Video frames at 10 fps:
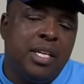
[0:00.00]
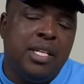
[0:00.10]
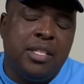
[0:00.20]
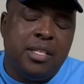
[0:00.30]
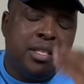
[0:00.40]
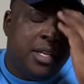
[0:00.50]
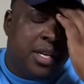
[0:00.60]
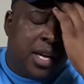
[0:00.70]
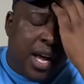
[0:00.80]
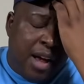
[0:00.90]
it
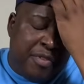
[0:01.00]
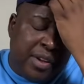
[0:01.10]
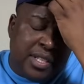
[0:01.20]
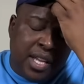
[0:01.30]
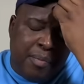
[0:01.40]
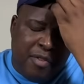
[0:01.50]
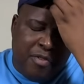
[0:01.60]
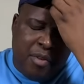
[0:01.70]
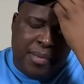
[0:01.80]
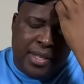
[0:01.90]
affects their
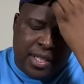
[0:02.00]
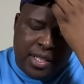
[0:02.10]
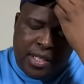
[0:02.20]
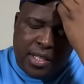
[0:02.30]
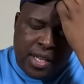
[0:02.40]
performances.